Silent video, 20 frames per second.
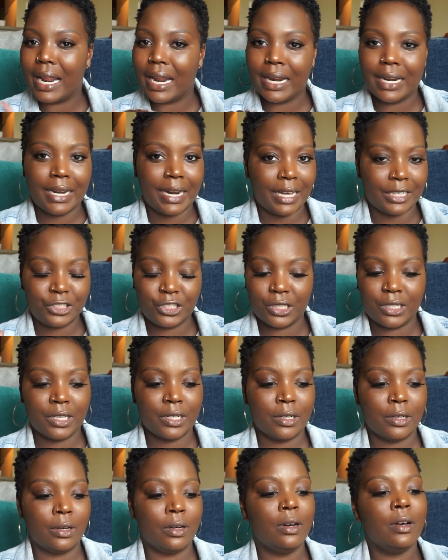Not your
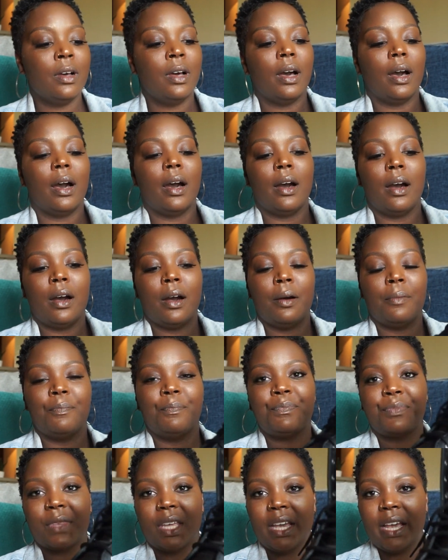girl.
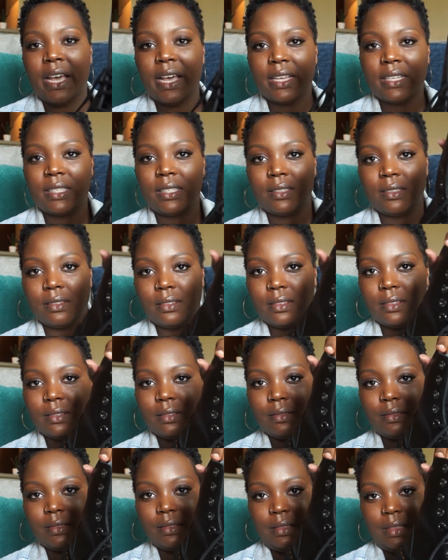It has,
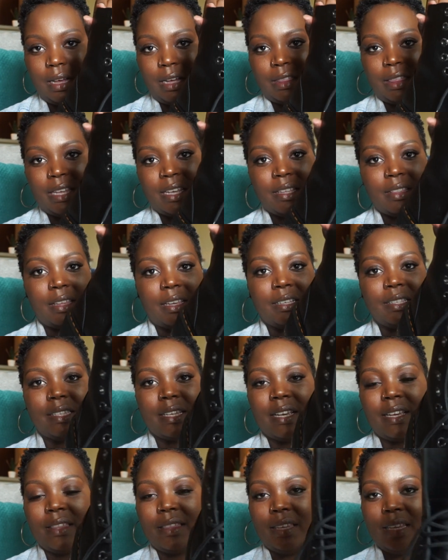I think they
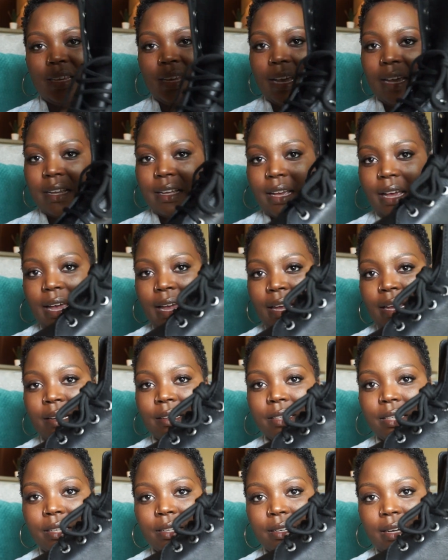say the
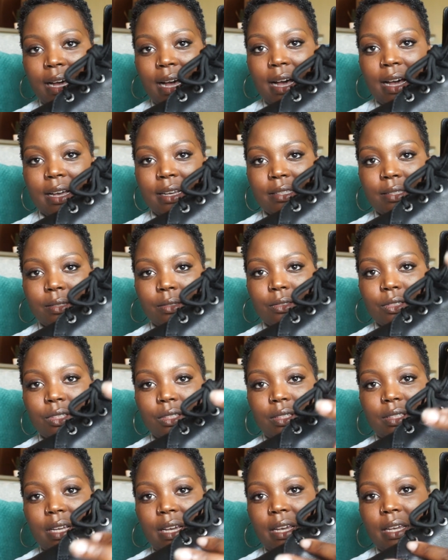8 eyes, so
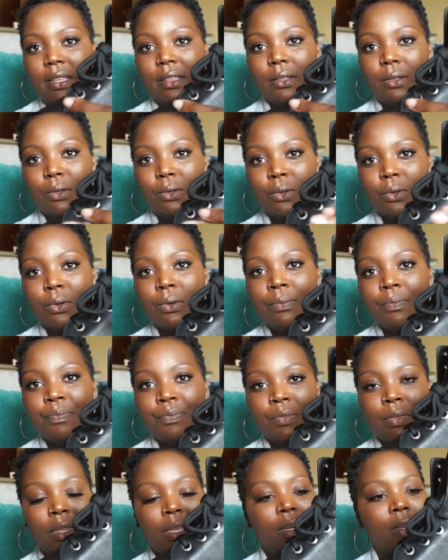just 8 little
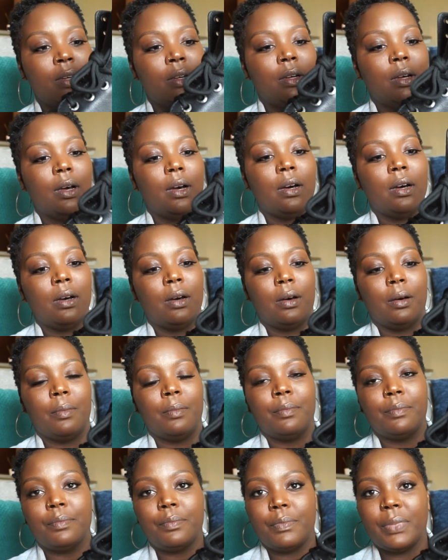
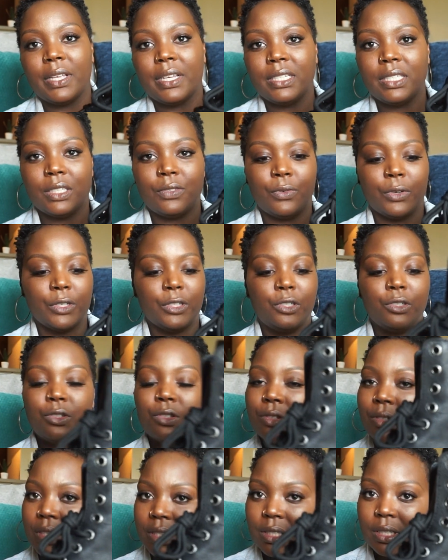places for your
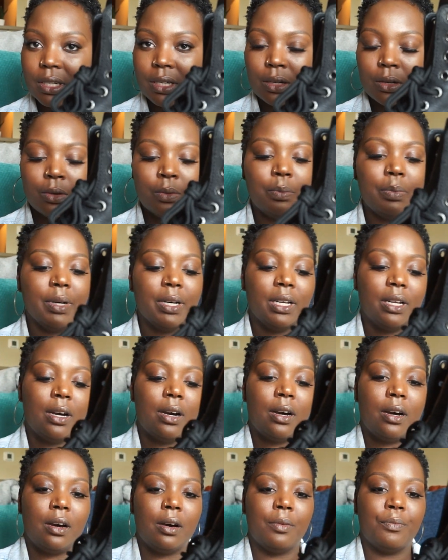shoestrings to go. But
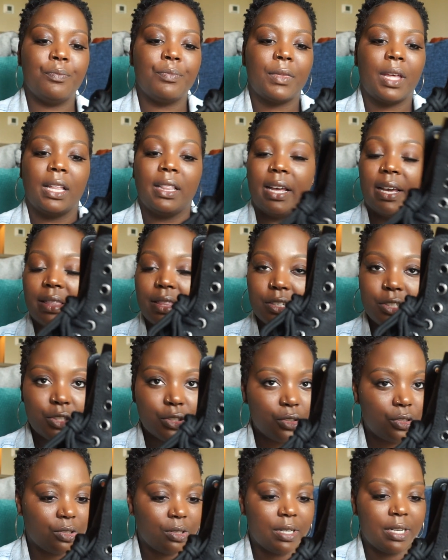I like the
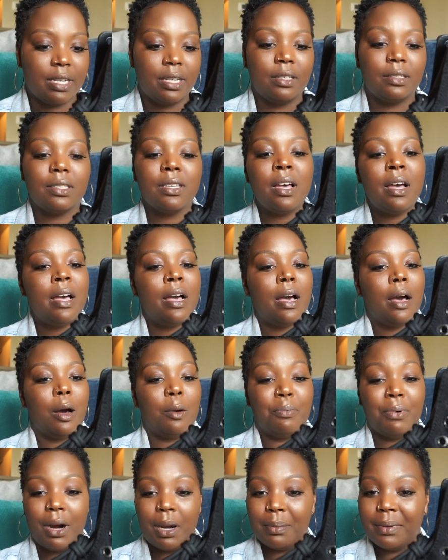shoestrings.
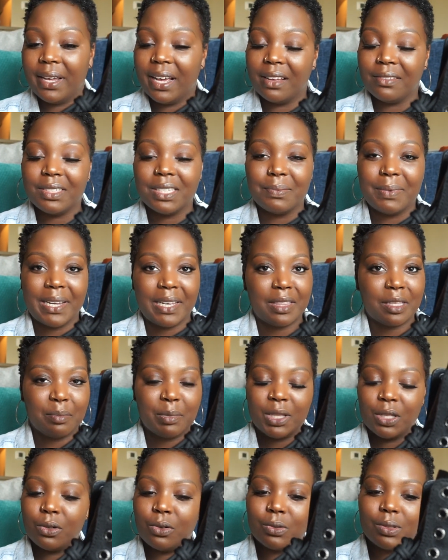I'll probably have to make them
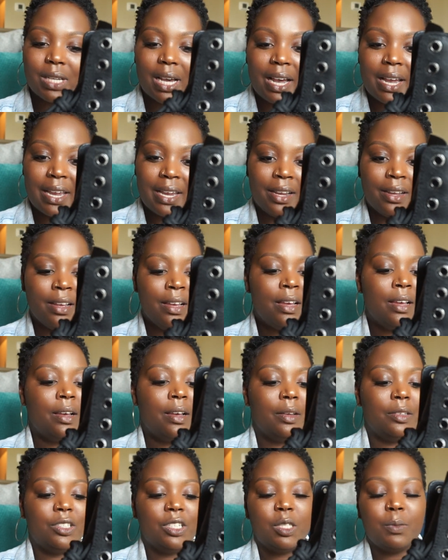a little tight
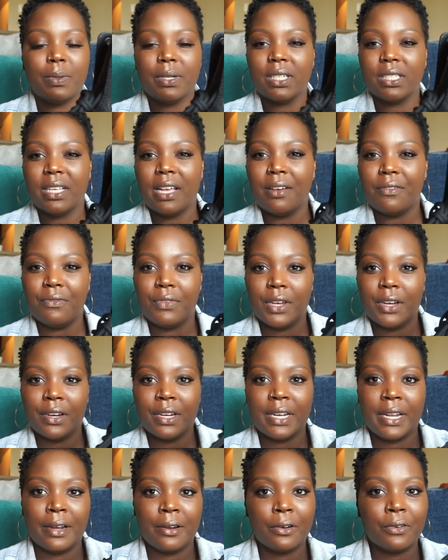just because I have
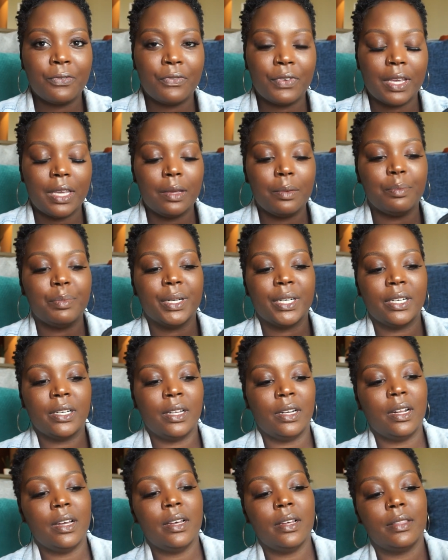very narrow feet,
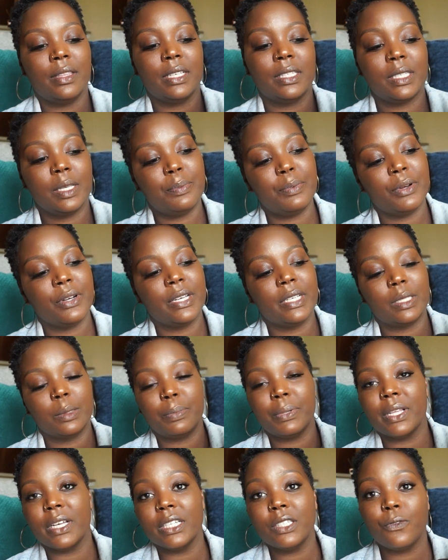but the zipper is a
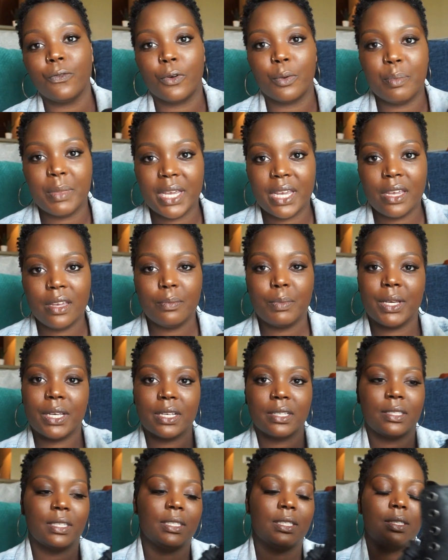plus for me because it's